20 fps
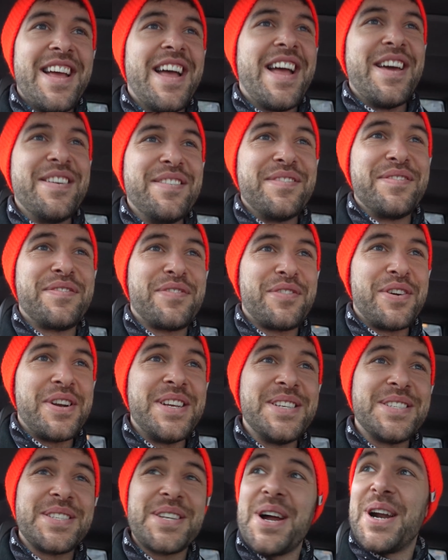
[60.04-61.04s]
and
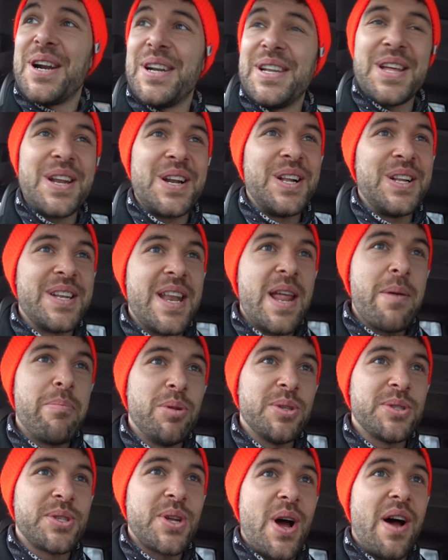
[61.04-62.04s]
freeze our little
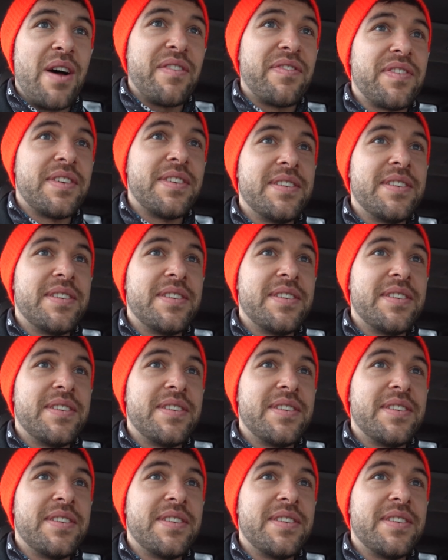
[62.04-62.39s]
nipples off.